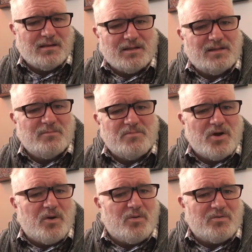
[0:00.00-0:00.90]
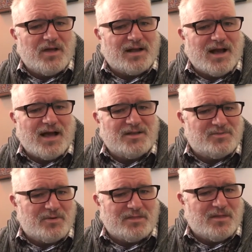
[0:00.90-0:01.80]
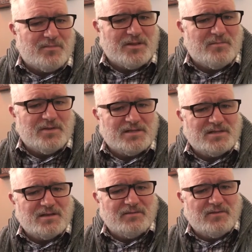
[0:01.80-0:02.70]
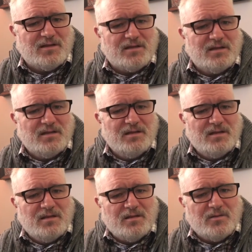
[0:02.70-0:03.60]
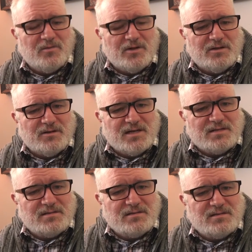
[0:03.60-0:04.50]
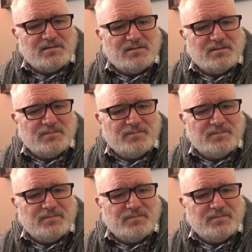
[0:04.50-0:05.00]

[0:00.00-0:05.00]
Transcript: Let them know that God is with in the midst of the wilderness.